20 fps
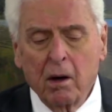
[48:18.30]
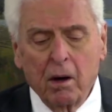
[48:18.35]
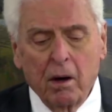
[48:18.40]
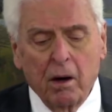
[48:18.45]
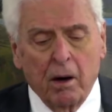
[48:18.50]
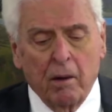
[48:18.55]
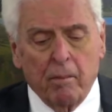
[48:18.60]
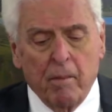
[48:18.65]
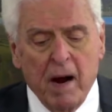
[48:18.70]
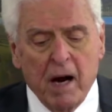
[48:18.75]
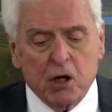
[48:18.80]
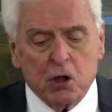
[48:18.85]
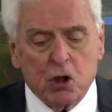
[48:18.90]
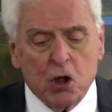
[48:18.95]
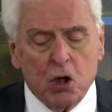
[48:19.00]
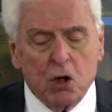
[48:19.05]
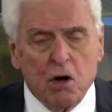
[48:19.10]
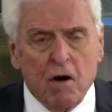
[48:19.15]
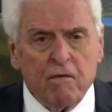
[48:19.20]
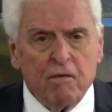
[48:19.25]
It makes
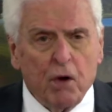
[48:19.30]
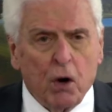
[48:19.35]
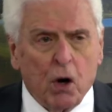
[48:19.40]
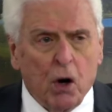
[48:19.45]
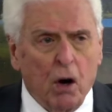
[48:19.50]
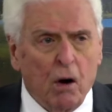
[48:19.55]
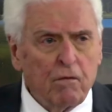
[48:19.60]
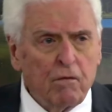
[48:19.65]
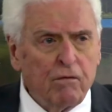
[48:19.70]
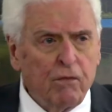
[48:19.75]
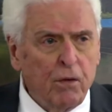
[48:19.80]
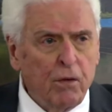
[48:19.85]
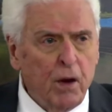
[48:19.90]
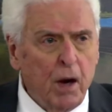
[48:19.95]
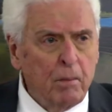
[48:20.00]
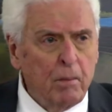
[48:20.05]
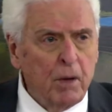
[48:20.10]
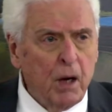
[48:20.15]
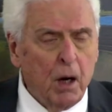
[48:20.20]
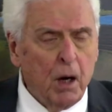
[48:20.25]
it difficult for
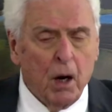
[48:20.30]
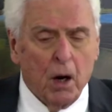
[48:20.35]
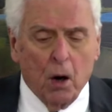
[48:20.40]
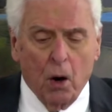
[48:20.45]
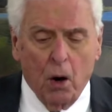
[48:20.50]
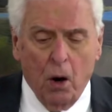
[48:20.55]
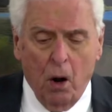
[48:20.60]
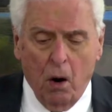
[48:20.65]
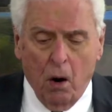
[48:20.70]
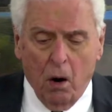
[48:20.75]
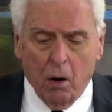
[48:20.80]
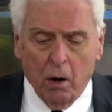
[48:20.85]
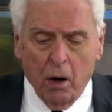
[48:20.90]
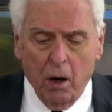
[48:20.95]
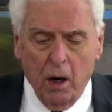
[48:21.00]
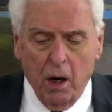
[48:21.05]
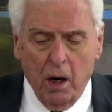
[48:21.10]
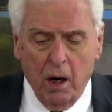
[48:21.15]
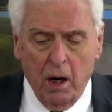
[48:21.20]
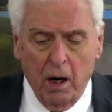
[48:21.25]
them to get along.
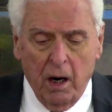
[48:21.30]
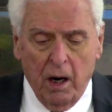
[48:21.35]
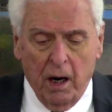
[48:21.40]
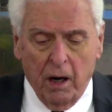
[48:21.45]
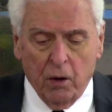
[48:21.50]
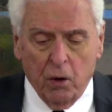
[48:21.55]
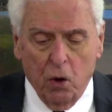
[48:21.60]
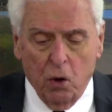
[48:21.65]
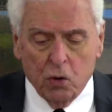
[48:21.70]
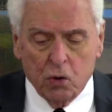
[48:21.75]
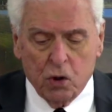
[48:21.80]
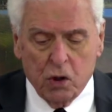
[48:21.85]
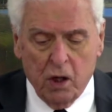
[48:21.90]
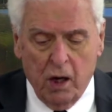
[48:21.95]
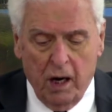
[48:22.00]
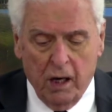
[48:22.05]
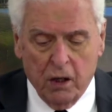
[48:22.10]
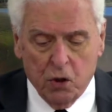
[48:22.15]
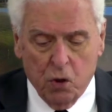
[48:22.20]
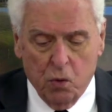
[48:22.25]
And those
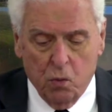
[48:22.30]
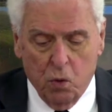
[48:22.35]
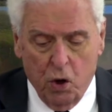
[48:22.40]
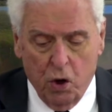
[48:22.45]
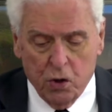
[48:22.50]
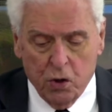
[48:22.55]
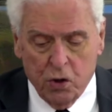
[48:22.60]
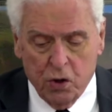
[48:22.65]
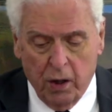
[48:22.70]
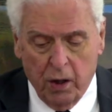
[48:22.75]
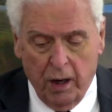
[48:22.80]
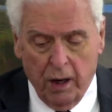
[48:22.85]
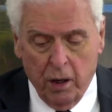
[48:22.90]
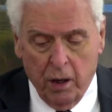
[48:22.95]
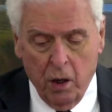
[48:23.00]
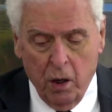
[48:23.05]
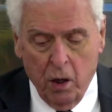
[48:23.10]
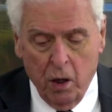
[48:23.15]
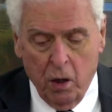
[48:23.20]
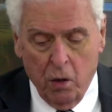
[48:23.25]
kinds of words
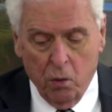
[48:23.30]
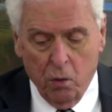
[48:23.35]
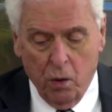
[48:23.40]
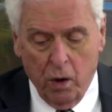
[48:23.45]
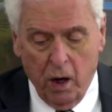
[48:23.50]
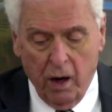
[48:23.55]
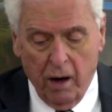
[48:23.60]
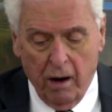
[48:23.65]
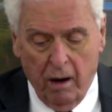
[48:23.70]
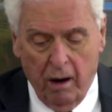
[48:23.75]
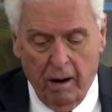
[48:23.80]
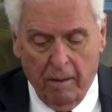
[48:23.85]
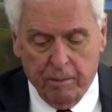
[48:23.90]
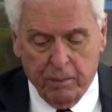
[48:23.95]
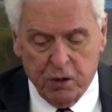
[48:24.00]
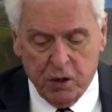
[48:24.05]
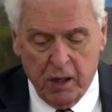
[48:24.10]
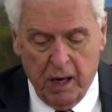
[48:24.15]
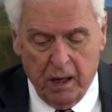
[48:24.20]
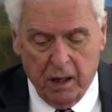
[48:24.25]
then really
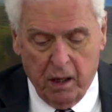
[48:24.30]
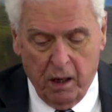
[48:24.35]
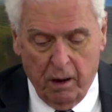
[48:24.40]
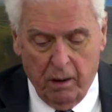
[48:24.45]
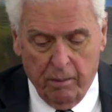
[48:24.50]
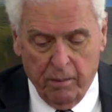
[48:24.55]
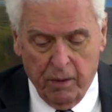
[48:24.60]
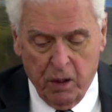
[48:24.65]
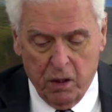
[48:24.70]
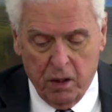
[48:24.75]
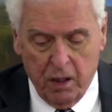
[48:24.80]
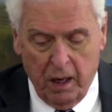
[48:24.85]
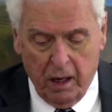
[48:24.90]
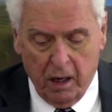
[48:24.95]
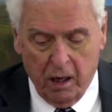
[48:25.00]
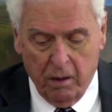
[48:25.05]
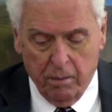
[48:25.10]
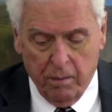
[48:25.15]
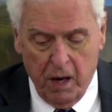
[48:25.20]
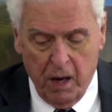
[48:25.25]
upset them and
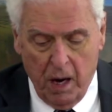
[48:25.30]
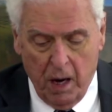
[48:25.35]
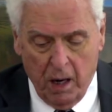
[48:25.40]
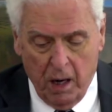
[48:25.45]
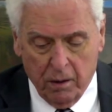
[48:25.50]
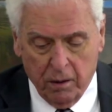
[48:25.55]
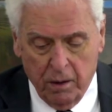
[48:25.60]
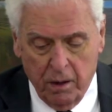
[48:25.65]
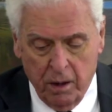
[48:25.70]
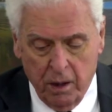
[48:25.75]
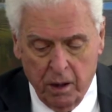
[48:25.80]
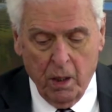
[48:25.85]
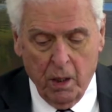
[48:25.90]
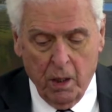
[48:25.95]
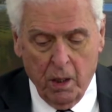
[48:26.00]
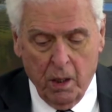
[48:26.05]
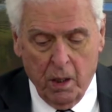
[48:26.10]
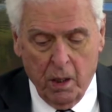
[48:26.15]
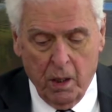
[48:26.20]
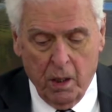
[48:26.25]
take them down.
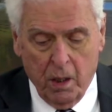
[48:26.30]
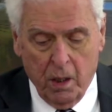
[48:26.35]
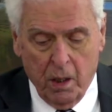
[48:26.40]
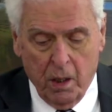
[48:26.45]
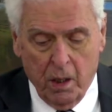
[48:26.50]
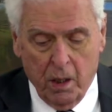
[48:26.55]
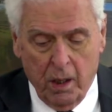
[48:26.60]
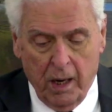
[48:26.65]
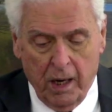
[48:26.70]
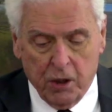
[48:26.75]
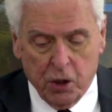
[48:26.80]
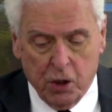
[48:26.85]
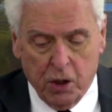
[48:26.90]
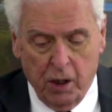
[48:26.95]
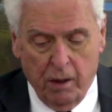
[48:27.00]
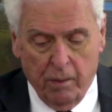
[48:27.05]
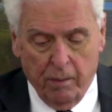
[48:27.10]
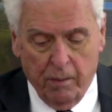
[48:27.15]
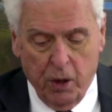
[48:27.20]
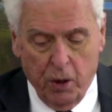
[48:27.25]
Let's
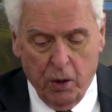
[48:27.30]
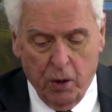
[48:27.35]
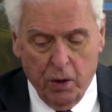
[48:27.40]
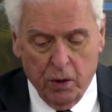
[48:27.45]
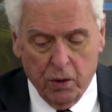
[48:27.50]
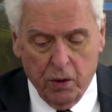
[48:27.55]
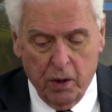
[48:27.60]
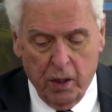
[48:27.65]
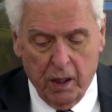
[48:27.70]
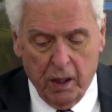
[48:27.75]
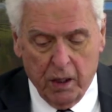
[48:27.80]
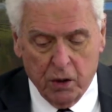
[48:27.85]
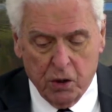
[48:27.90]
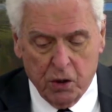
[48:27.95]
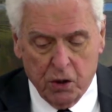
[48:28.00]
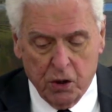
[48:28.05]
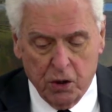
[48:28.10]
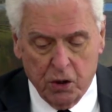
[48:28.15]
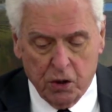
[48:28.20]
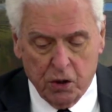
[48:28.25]
come here and
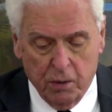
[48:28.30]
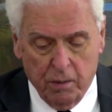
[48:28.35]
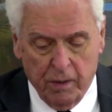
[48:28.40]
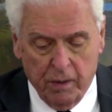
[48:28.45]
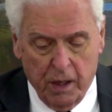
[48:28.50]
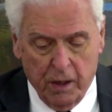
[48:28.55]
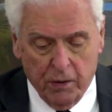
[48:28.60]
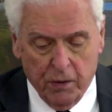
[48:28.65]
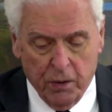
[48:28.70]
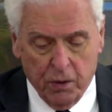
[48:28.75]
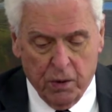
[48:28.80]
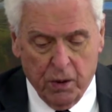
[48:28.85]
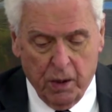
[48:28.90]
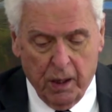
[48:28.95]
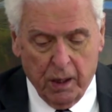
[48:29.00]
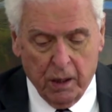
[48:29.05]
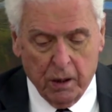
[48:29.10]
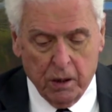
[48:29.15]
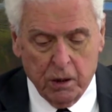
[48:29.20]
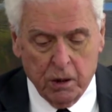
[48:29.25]
see some other
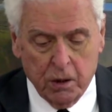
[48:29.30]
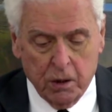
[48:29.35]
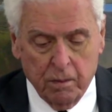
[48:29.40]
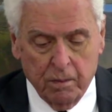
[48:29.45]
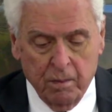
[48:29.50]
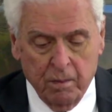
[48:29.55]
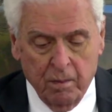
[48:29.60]
things.